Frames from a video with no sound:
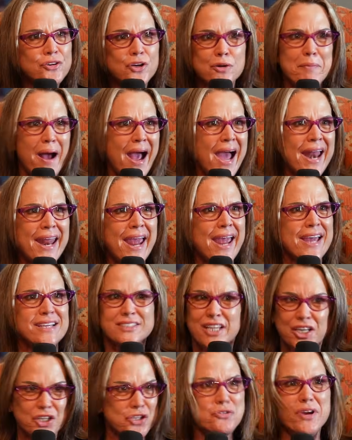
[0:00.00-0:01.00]
You're
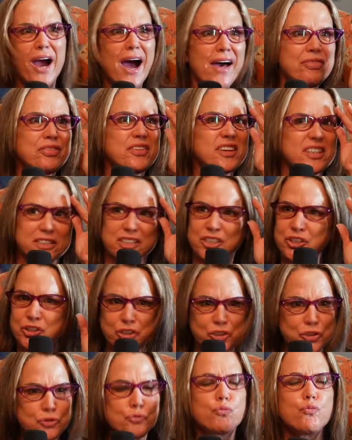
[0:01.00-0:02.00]
badass. Like, you got this. It's
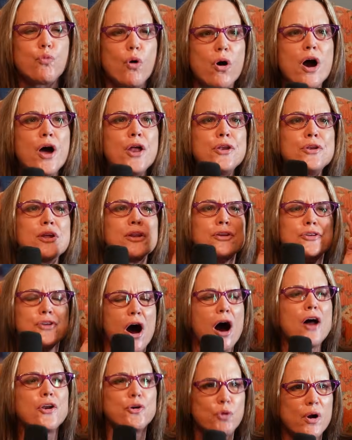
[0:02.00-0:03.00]
just, you're 1
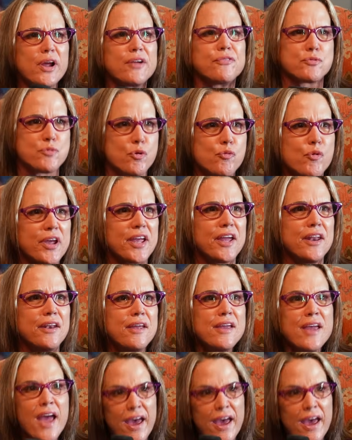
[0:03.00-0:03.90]
knot away from a win.